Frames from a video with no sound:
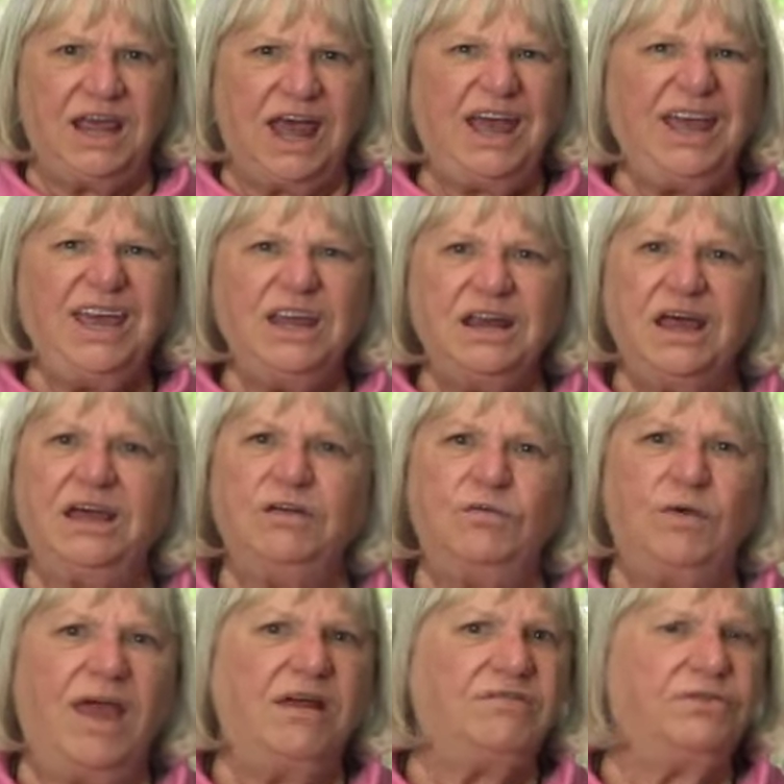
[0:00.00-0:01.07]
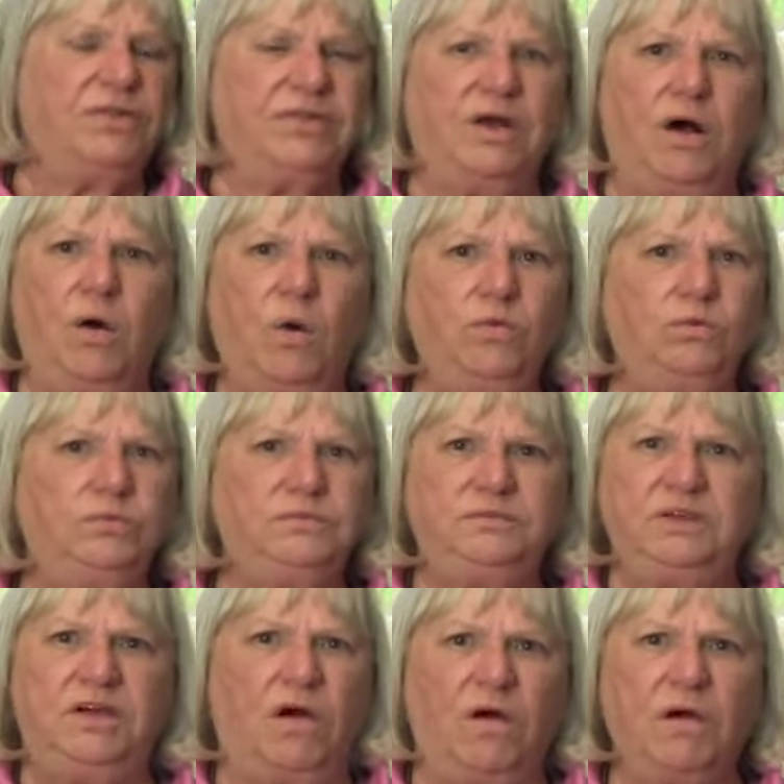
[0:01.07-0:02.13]
I can unravel the whole
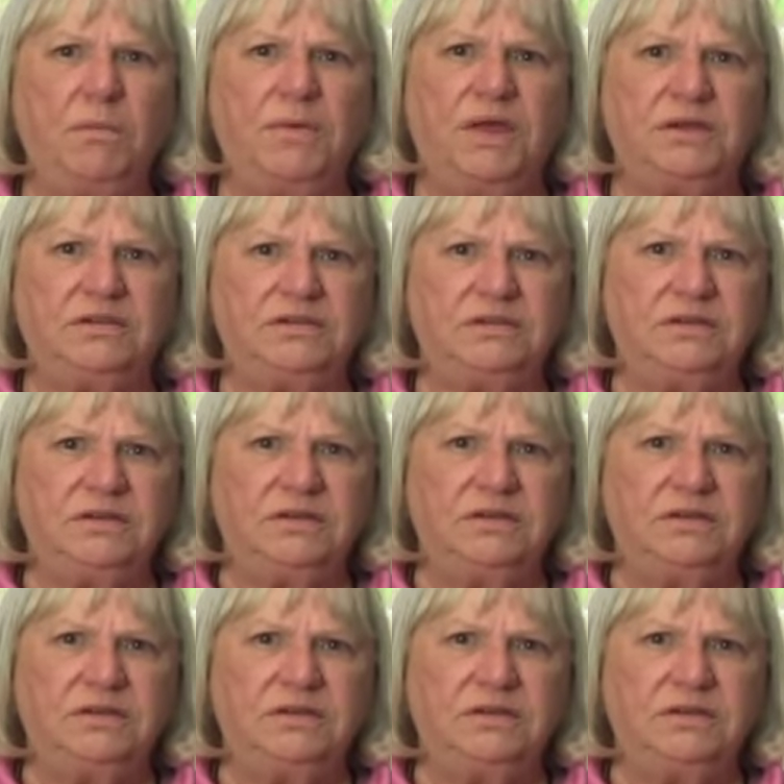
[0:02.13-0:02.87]
garment.